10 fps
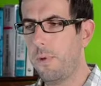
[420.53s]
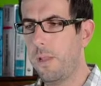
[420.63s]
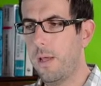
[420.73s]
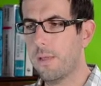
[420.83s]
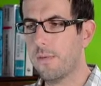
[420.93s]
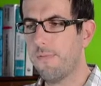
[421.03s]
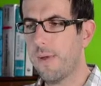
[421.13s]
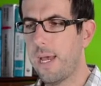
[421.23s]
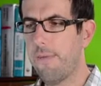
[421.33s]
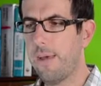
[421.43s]
plus
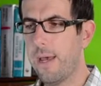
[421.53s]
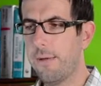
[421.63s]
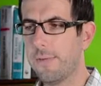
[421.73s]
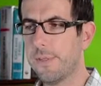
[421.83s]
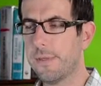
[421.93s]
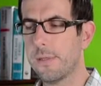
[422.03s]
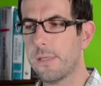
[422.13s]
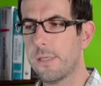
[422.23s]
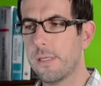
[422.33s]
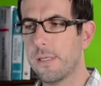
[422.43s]
5 halves
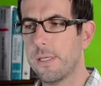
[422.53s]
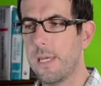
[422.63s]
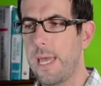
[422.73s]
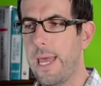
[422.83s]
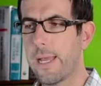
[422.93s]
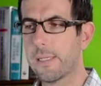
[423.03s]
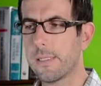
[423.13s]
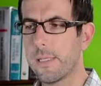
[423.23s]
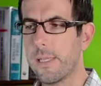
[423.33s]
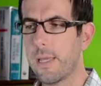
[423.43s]
x
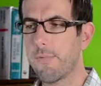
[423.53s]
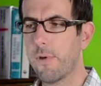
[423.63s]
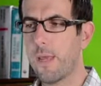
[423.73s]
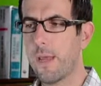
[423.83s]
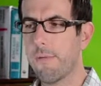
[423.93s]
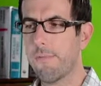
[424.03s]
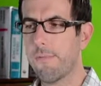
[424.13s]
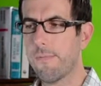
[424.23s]
to the negative 1 half